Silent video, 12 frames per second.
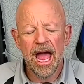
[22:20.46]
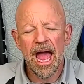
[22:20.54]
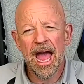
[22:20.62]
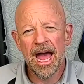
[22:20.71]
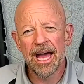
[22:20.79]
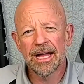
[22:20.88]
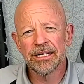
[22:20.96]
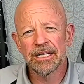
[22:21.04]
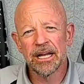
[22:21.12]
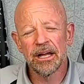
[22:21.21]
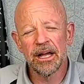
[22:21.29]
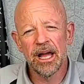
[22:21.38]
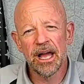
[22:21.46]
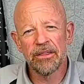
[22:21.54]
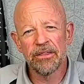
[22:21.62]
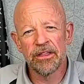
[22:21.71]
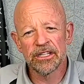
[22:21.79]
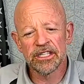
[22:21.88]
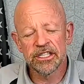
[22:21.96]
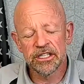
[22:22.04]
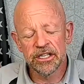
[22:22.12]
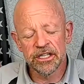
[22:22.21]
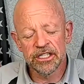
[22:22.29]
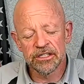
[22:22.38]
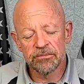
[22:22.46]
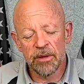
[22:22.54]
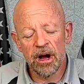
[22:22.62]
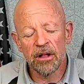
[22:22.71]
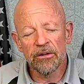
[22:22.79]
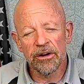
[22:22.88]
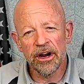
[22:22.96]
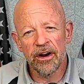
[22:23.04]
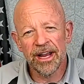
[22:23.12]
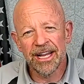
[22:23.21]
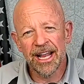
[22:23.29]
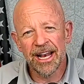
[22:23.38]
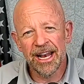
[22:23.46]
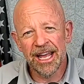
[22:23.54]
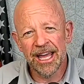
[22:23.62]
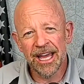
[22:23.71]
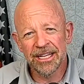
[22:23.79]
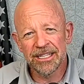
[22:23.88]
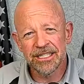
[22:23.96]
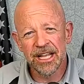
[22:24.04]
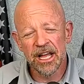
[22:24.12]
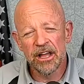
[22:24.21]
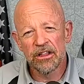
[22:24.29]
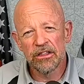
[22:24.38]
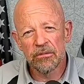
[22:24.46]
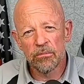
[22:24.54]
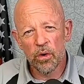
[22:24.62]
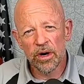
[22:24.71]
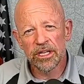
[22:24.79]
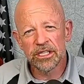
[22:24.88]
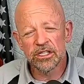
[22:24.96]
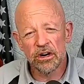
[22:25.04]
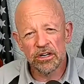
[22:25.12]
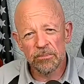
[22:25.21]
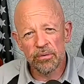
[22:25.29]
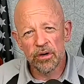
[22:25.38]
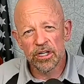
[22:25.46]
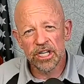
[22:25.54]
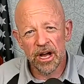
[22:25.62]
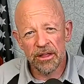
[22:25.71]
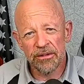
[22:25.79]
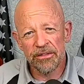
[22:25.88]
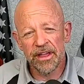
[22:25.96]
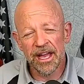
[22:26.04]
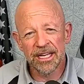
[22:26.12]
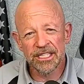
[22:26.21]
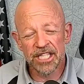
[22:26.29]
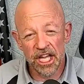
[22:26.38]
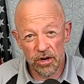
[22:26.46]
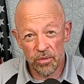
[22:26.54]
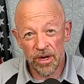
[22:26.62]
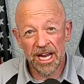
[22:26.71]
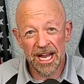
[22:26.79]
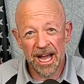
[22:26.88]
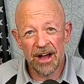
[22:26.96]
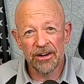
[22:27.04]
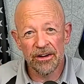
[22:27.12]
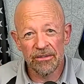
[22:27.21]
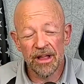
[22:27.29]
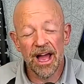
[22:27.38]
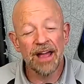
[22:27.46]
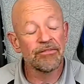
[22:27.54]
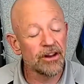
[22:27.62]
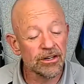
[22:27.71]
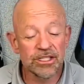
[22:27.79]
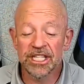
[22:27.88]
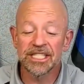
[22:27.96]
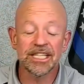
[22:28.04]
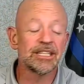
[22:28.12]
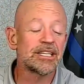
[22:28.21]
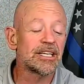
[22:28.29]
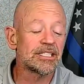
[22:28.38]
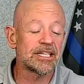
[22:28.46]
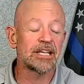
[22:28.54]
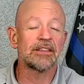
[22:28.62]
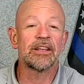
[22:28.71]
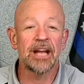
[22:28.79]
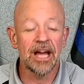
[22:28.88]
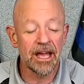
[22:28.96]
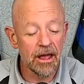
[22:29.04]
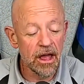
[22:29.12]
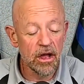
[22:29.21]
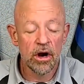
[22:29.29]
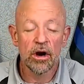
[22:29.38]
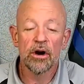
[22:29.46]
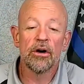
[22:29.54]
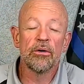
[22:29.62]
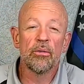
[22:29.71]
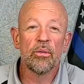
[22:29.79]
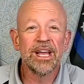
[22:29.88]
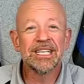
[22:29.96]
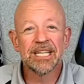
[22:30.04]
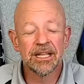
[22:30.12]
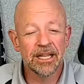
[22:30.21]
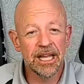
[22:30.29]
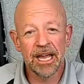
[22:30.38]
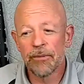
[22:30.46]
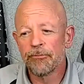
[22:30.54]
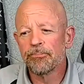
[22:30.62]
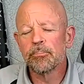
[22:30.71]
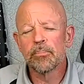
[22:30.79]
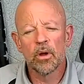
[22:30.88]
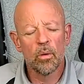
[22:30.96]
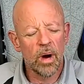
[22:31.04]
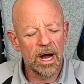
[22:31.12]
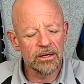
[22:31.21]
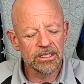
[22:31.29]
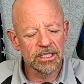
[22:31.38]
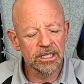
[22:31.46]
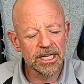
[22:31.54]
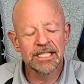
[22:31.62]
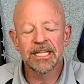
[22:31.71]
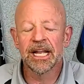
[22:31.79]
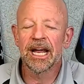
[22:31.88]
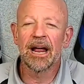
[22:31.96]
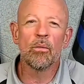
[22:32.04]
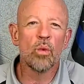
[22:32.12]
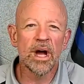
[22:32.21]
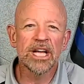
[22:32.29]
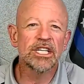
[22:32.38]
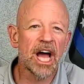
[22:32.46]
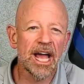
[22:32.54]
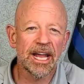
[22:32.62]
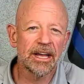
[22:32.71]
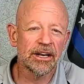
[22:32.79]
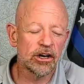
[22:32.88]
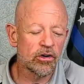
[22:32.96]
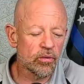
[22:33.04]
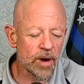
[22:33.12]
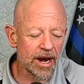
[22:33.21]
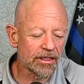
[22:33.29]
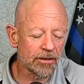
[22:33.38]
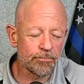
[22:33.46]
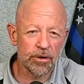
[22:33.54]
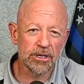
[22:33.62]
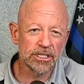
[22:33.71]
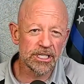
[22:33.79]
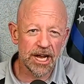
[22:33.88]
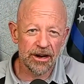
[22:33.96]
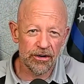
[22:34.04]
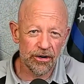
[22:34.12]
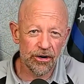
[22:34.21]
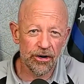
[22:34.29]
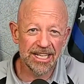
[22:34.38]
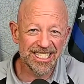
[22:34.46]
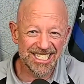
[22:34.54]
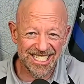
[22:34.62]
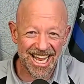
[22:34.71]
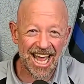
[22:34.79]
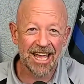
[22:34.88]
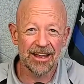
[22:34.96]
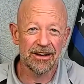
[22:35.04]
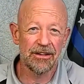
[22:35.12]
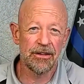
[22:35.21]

And the smaller your identity gets, the more you start to push other things that you need out of your life. There's a statistic that I heard recently while I was listening. I wish I could credit the person I heard say it.